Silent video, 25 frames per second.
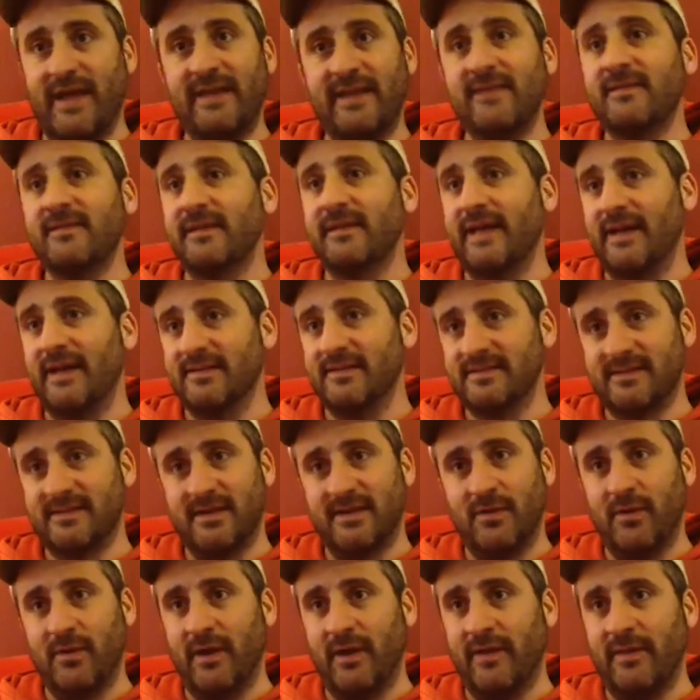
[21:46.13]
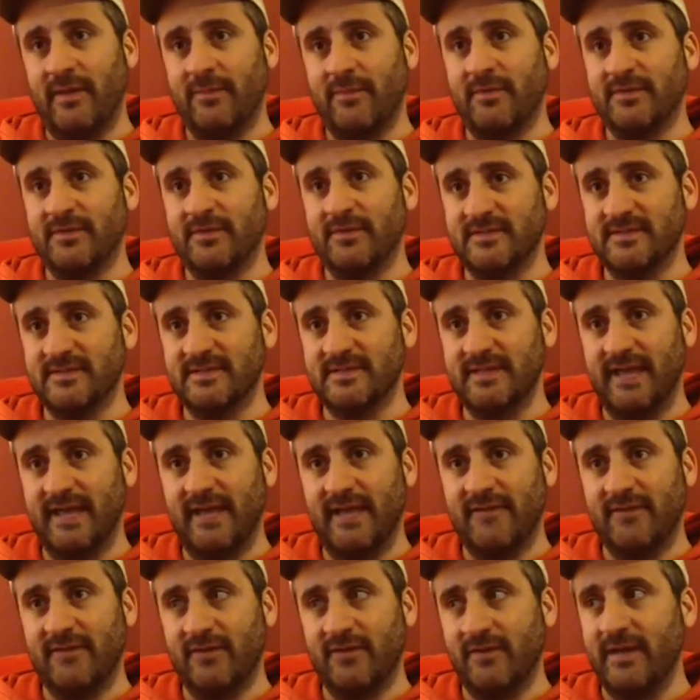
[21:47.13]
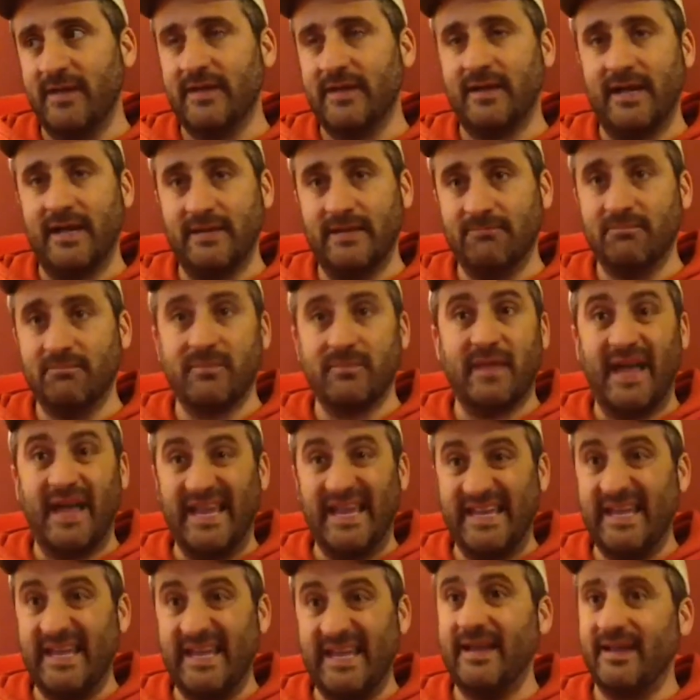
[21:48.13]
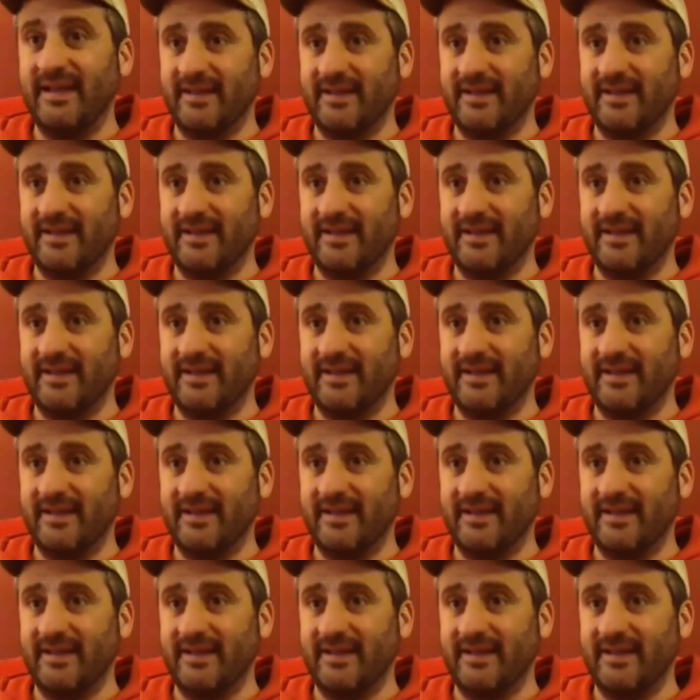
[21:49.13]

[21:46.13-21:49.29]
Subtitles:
anything else that going on in that person's life. You're like, I get it.